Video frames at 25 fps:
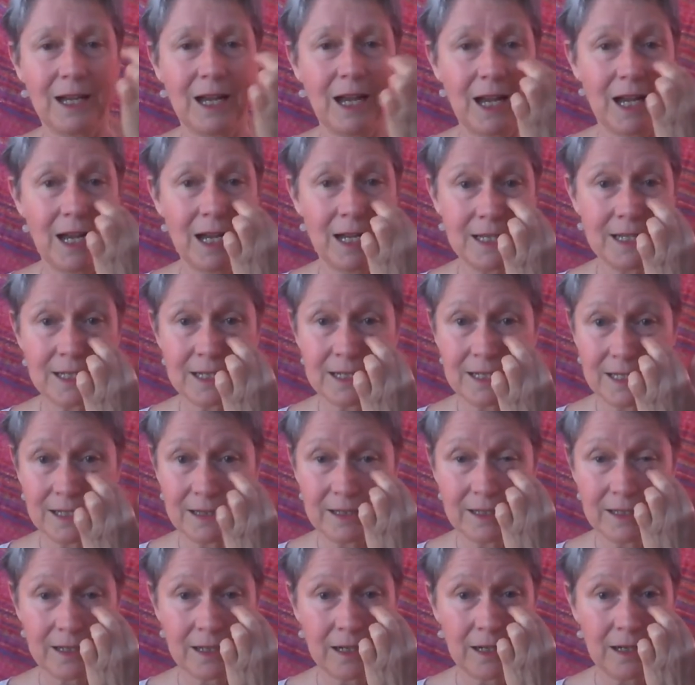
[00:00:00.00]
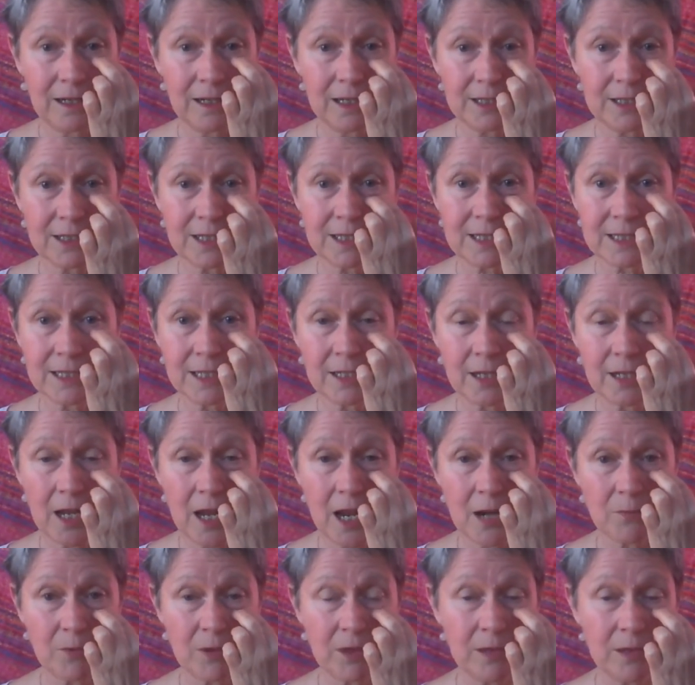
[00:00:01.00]
Underneath the eye, just in
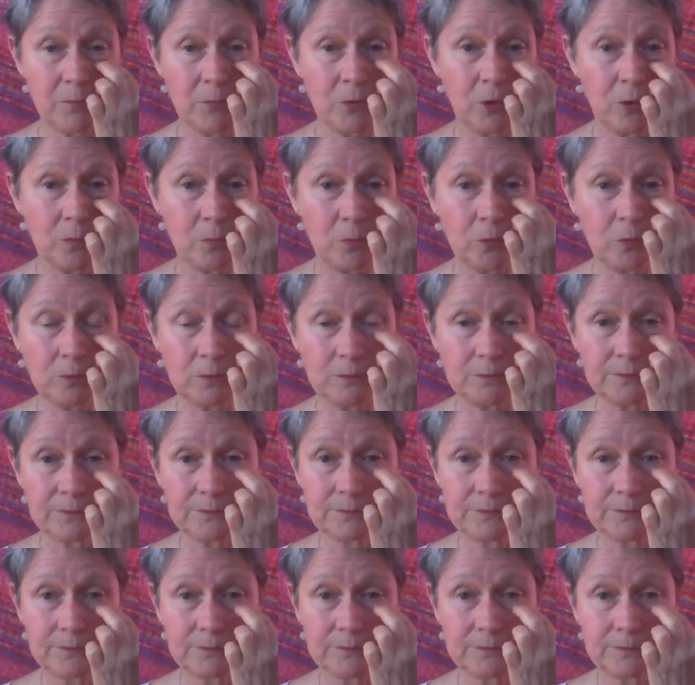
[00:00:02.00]
line with the pupil.